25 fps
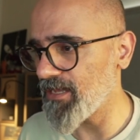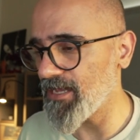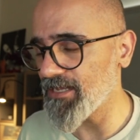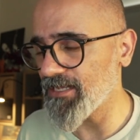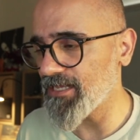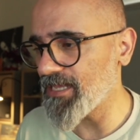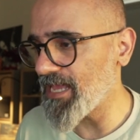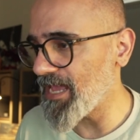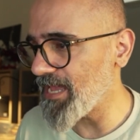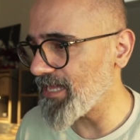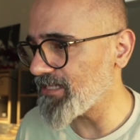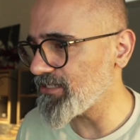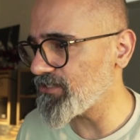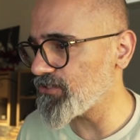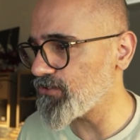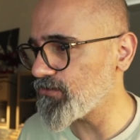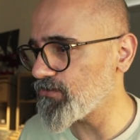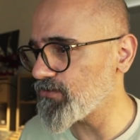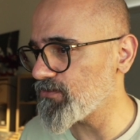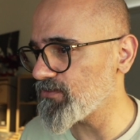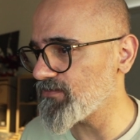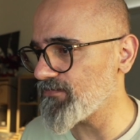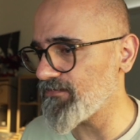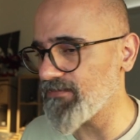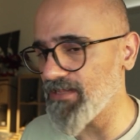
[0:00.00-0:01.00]
I can't
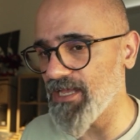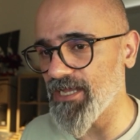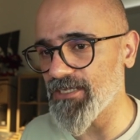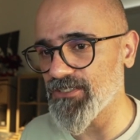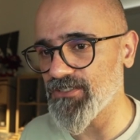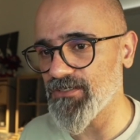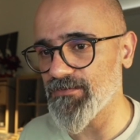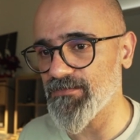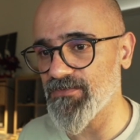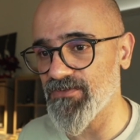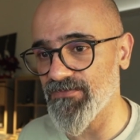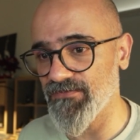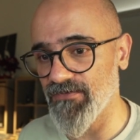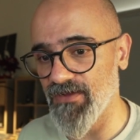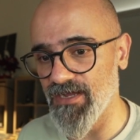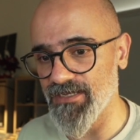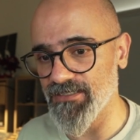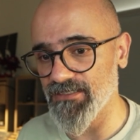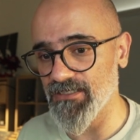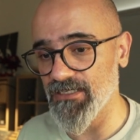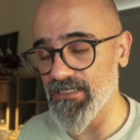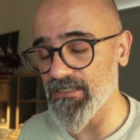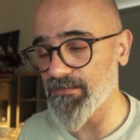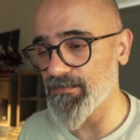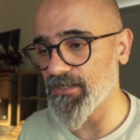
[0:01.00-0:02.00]
use flagship
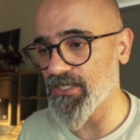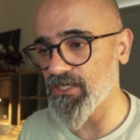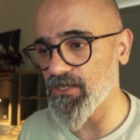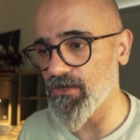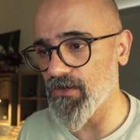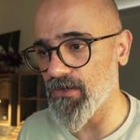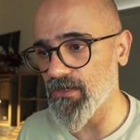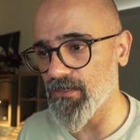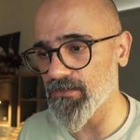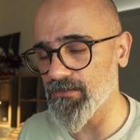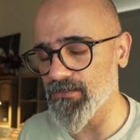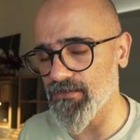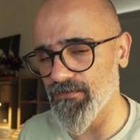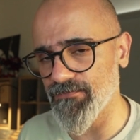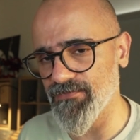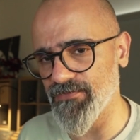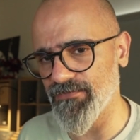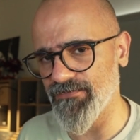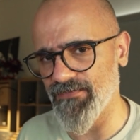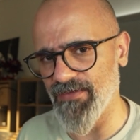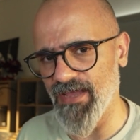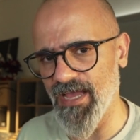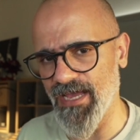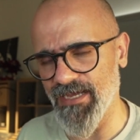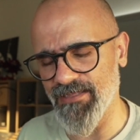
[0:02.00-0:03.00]
devices because of the
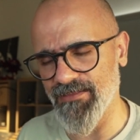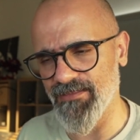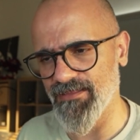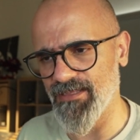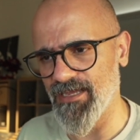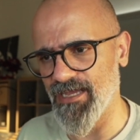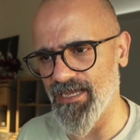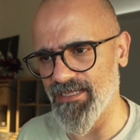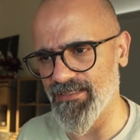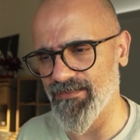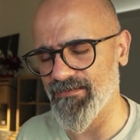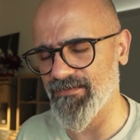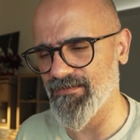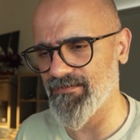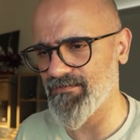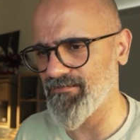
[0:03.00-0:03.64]
fact that